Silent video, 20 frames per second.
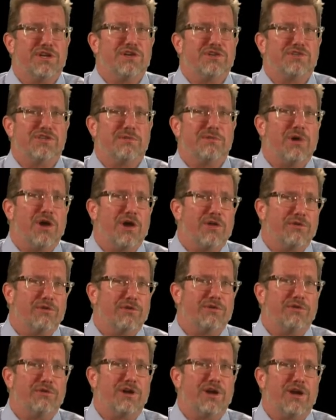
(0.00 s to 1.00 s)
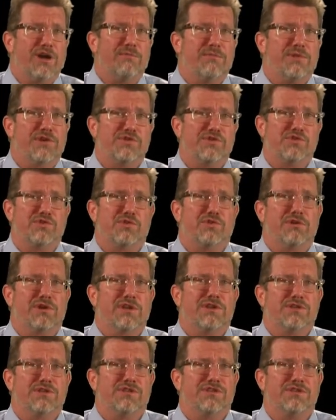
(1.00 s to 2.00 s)
some other
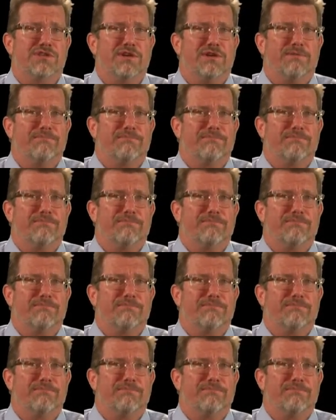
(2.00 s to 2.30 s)
historians'